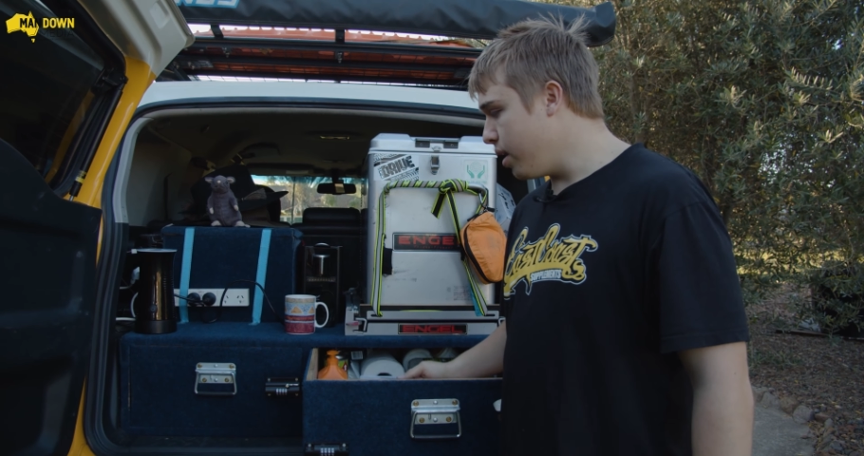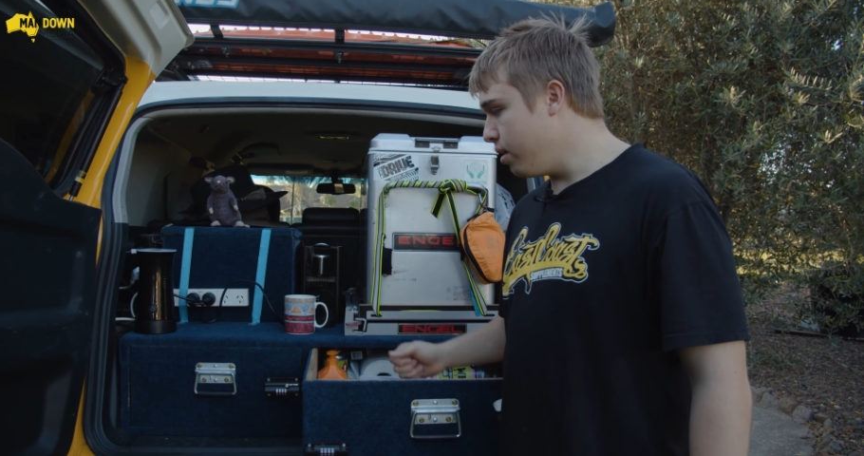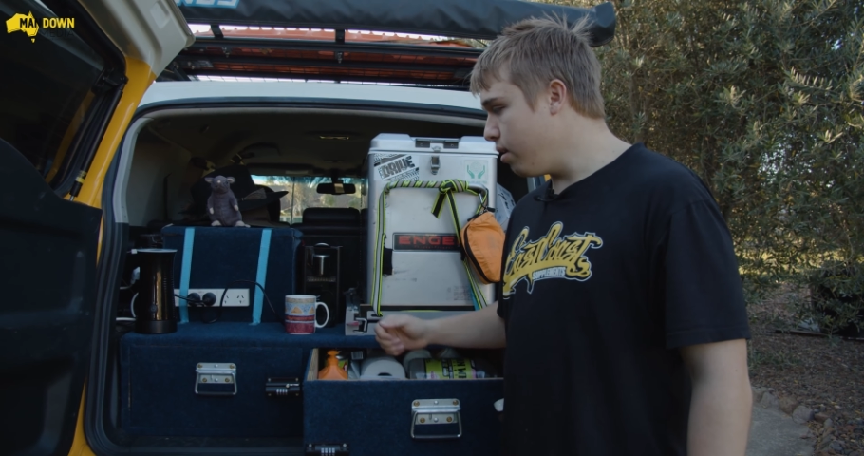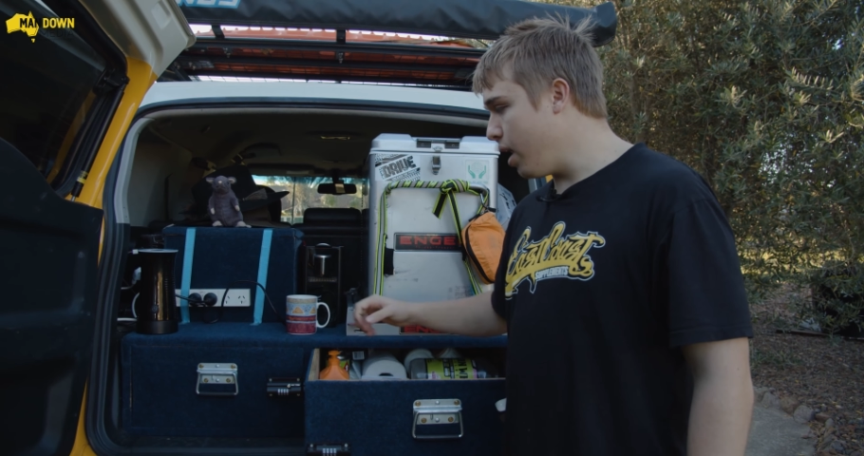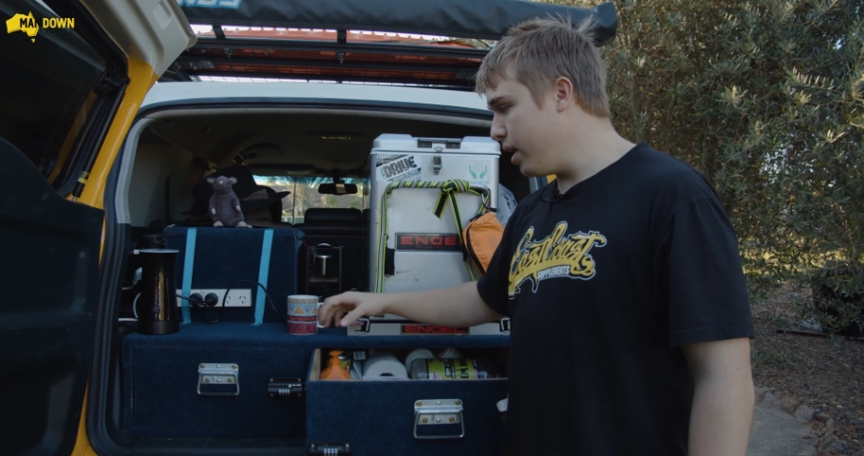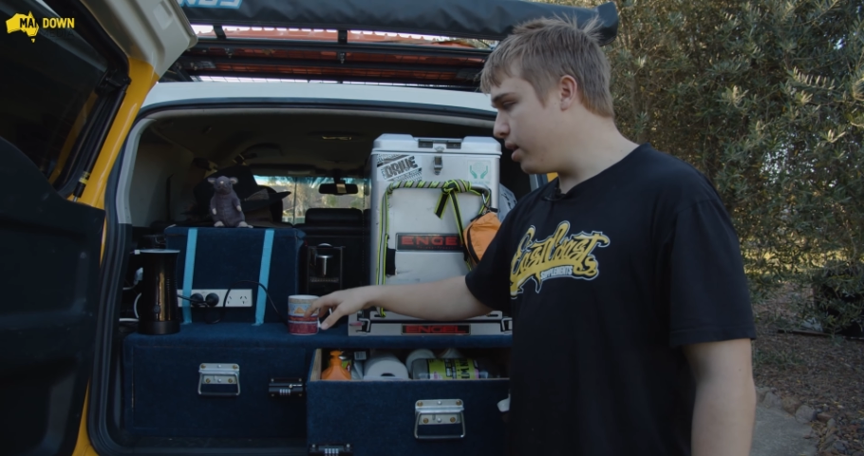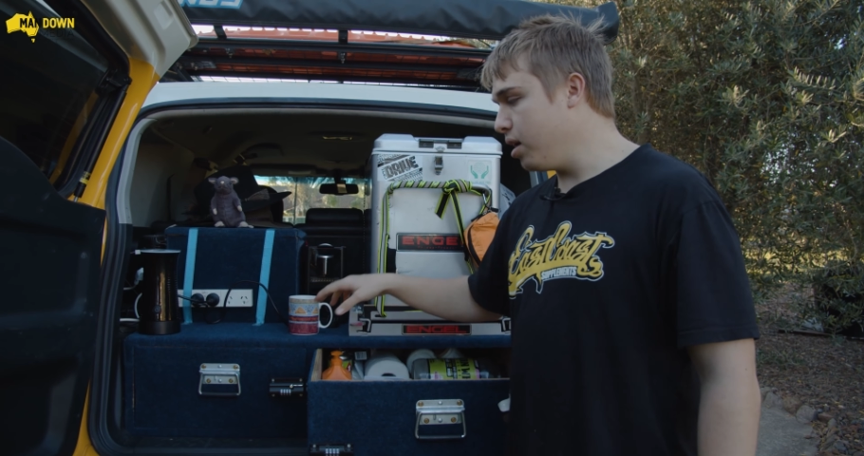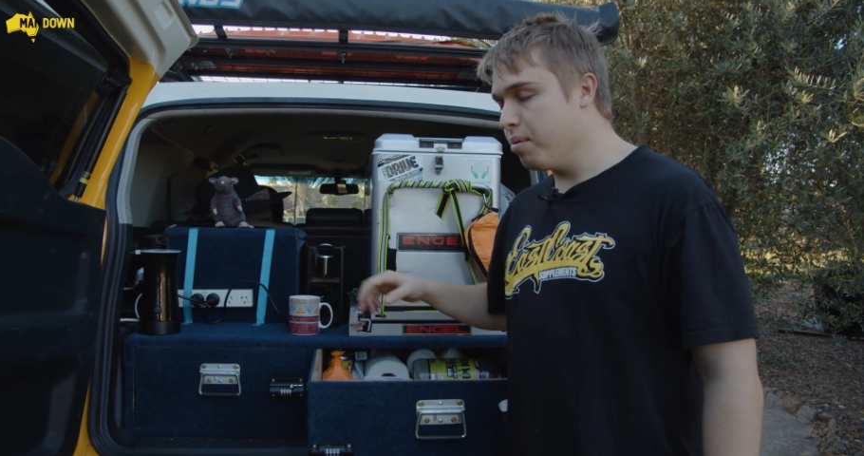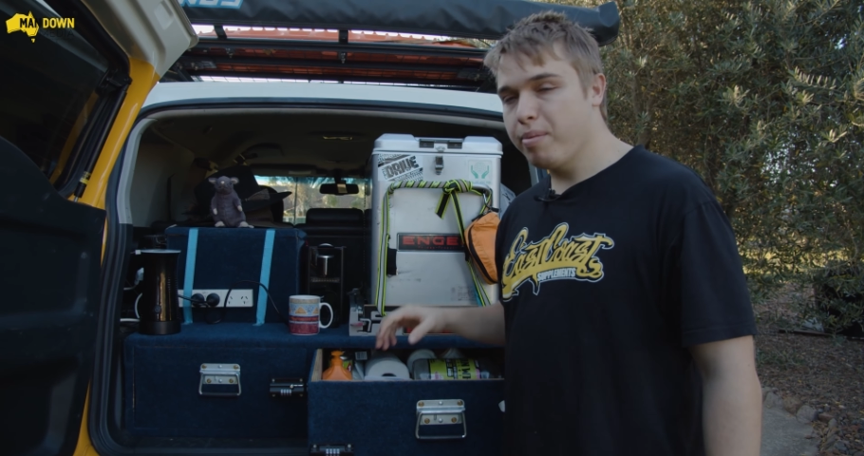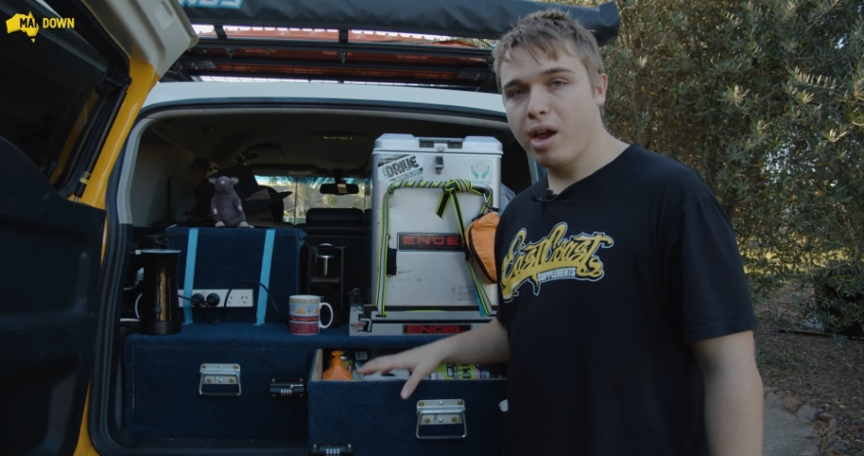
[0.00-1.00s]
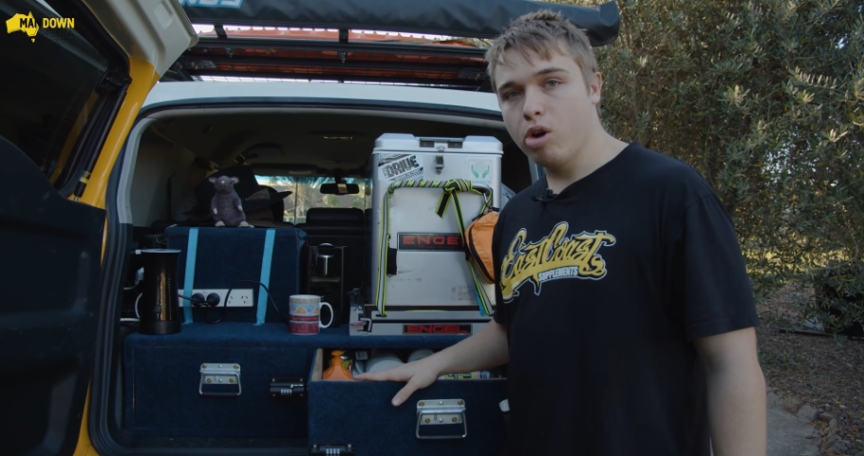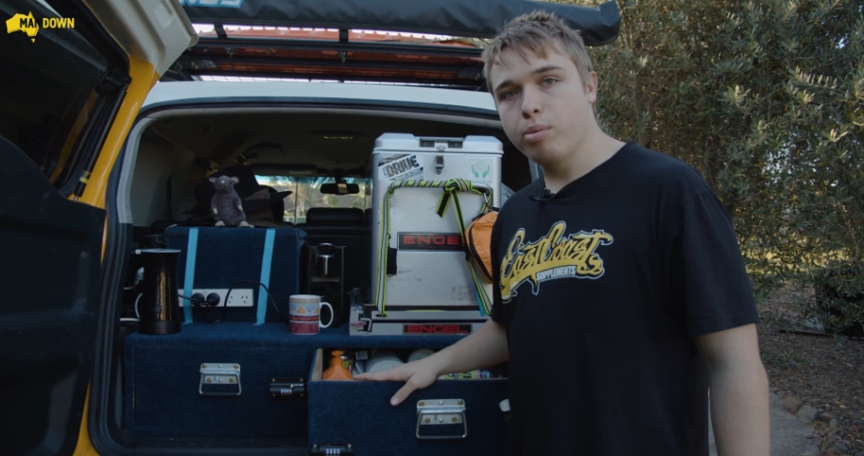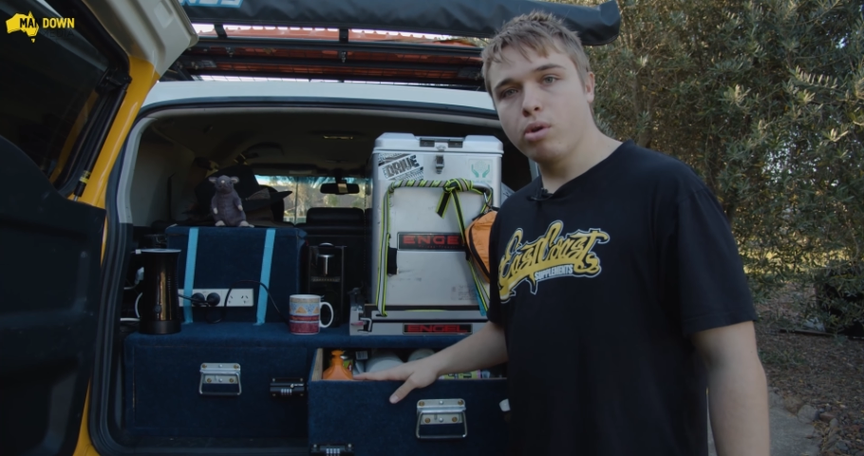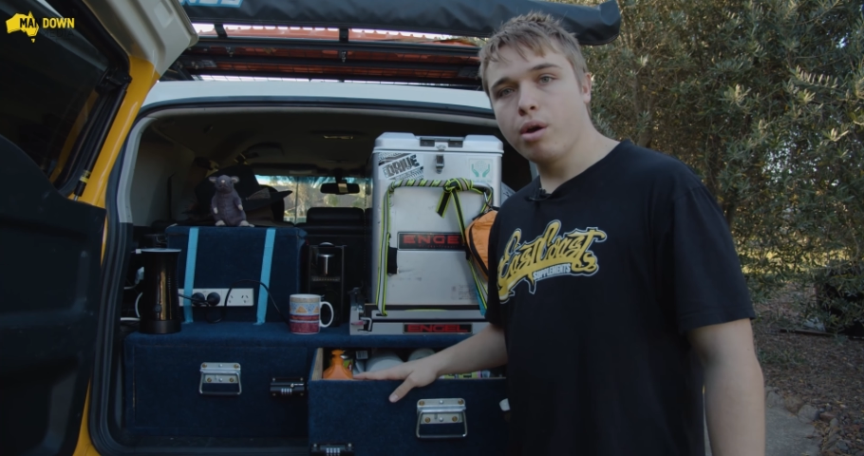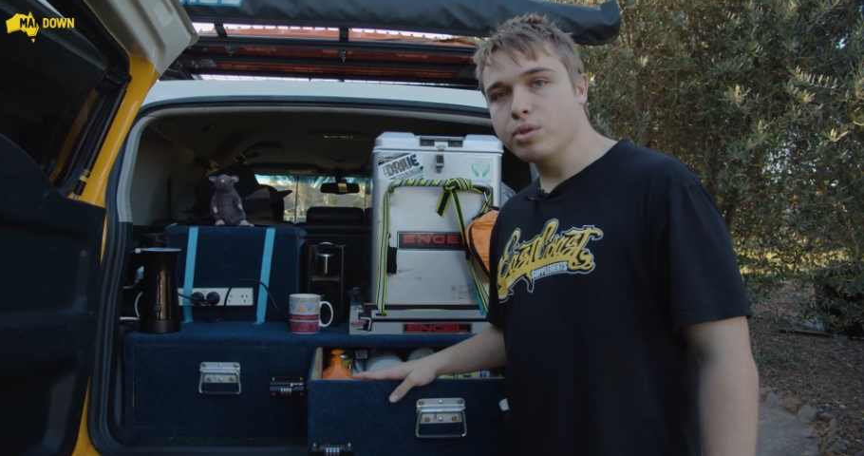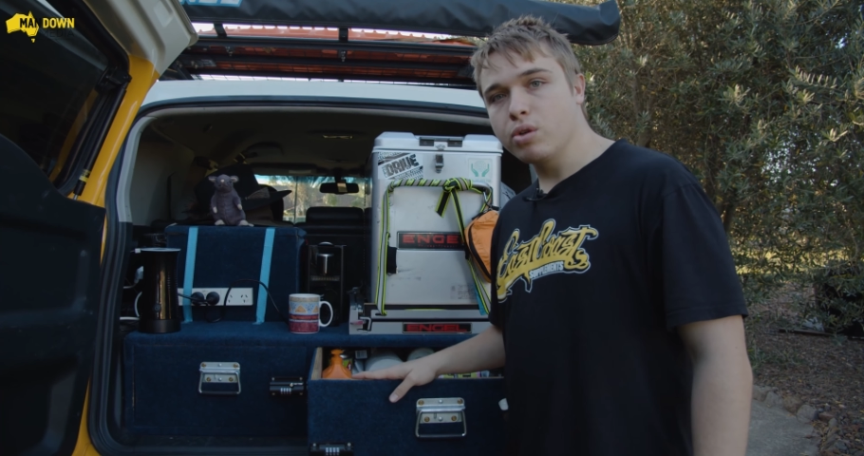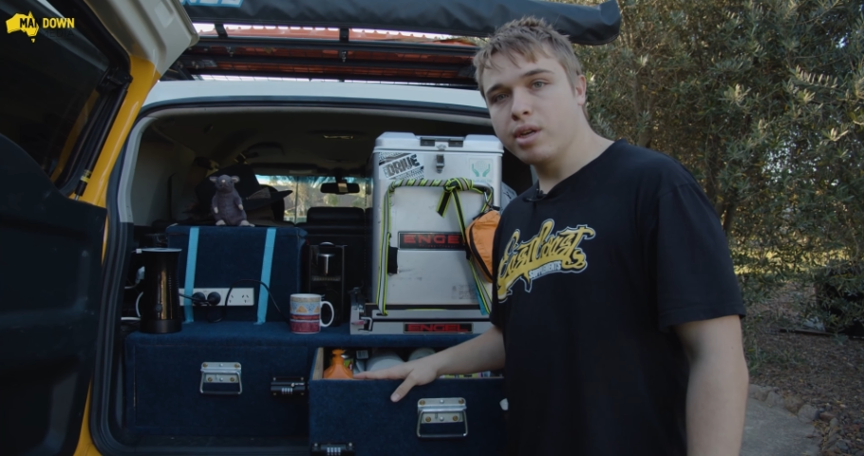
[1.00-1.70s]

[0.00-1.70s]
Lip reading: and anything comparable I was